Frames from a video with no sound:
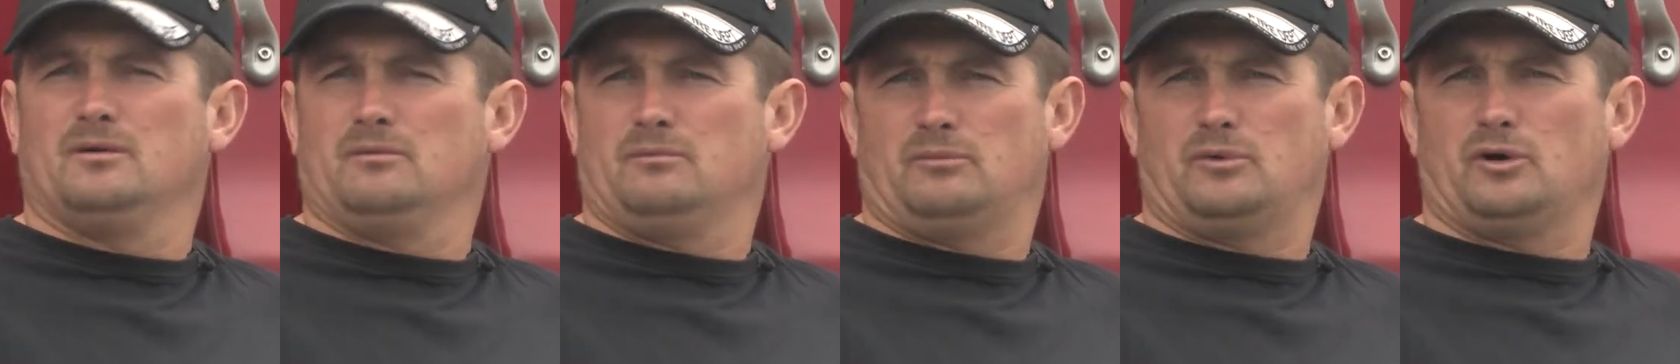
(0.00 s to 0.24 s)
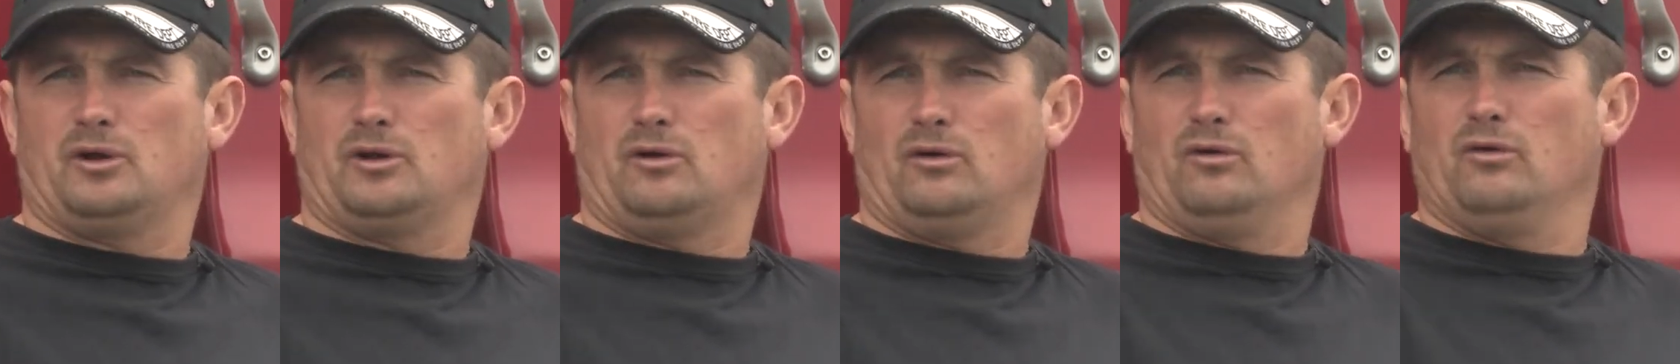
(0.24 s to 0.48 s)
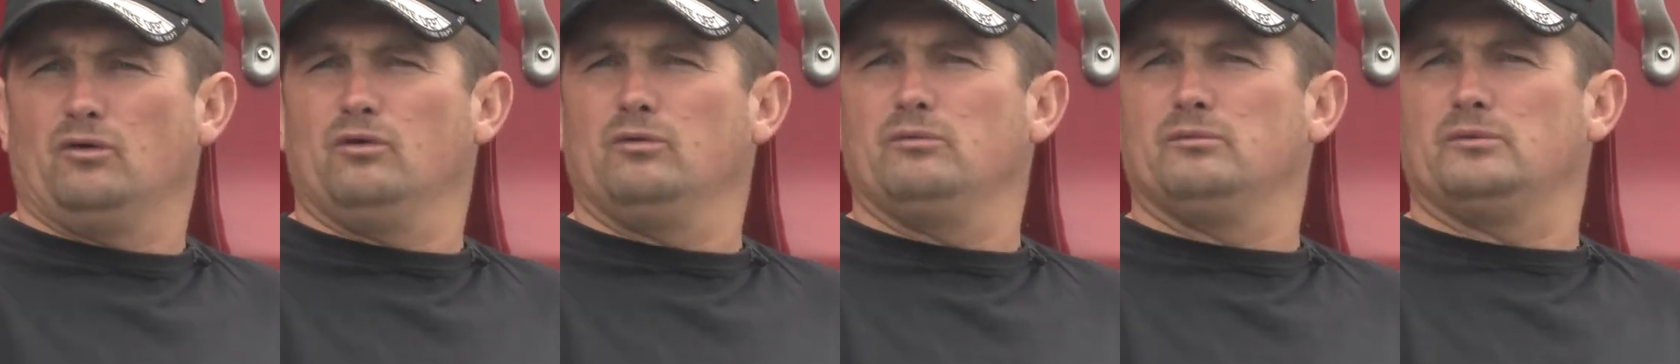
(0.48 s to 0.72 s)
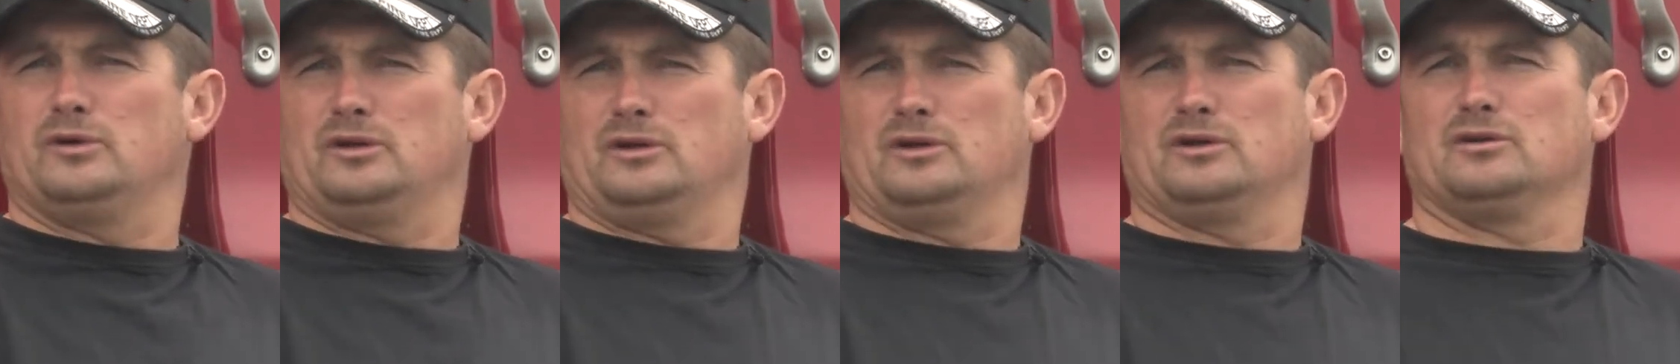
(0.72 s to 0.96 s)
But home,
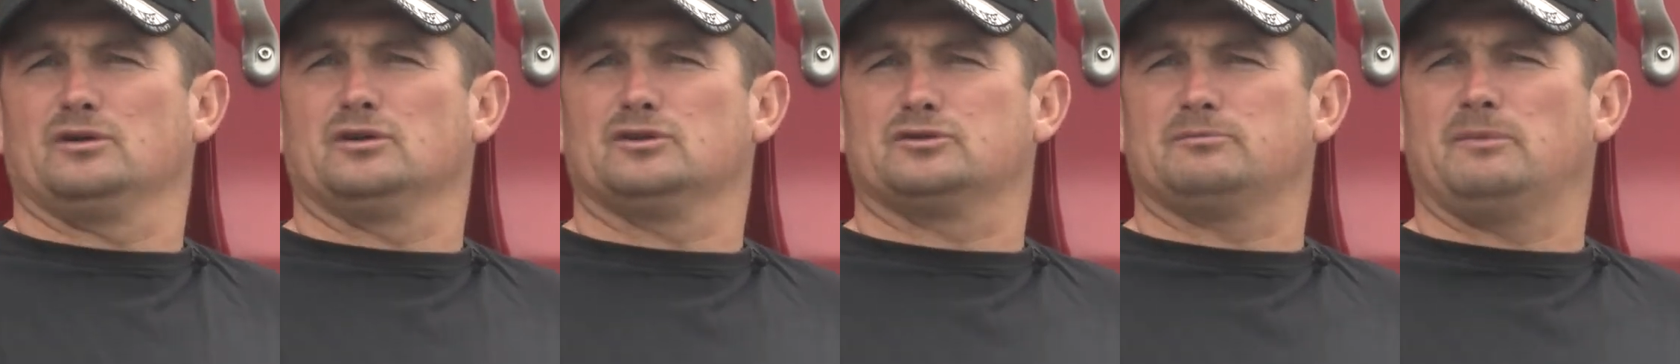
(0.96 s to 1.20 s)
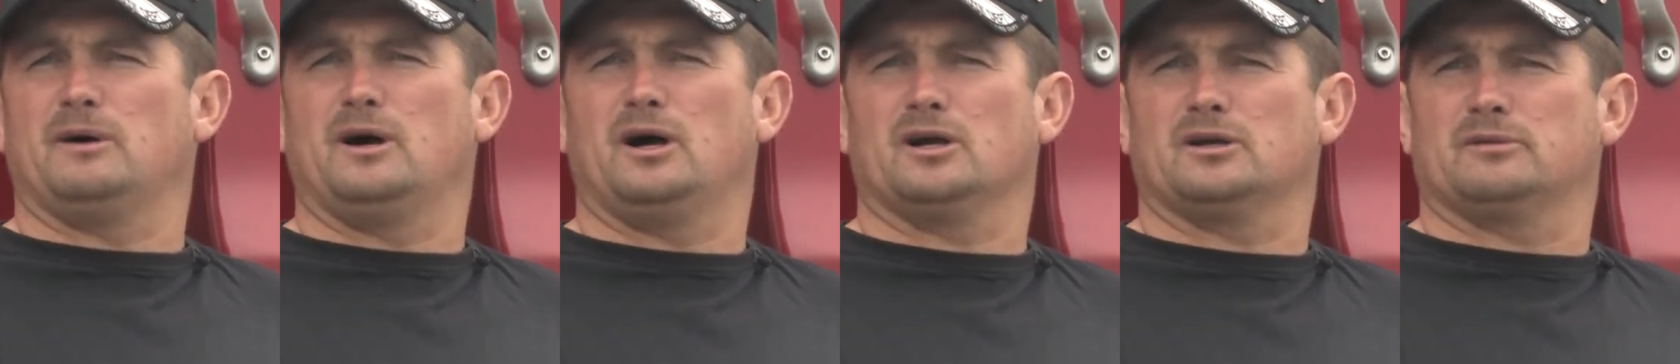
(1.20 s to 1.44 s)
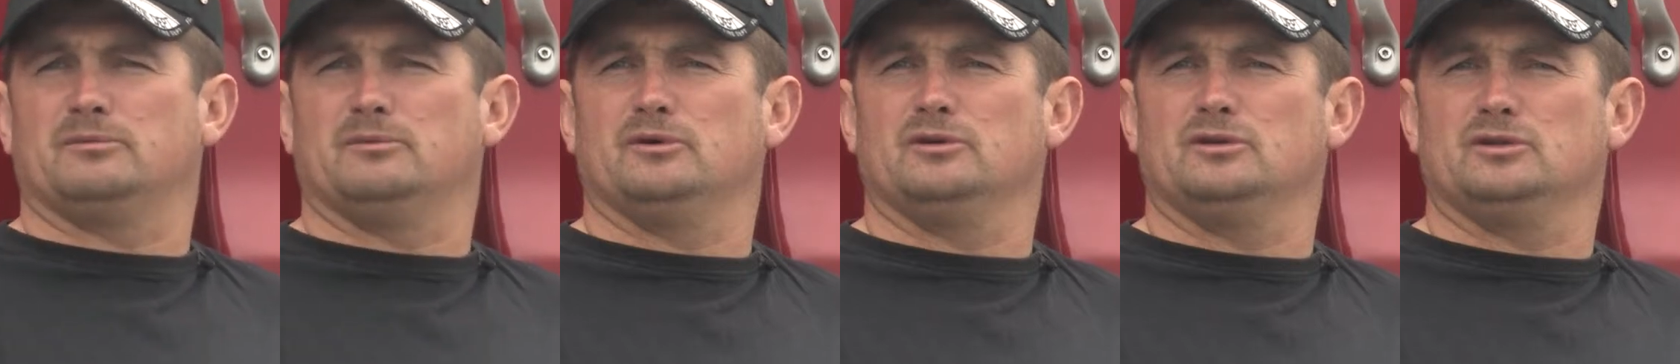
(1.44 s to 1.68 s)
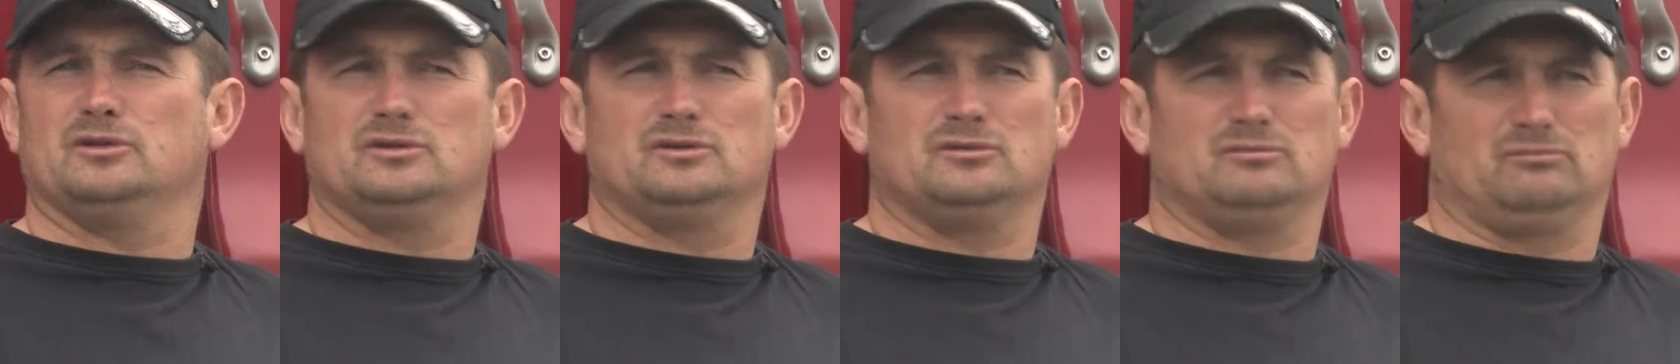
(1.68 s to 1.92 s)
I mean, little small
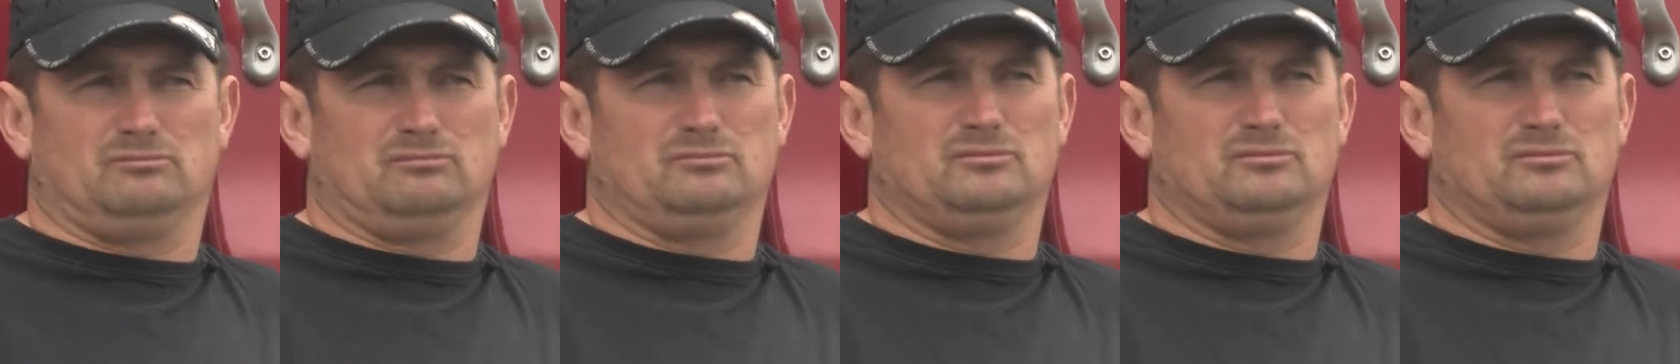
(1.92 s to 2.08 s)
communities,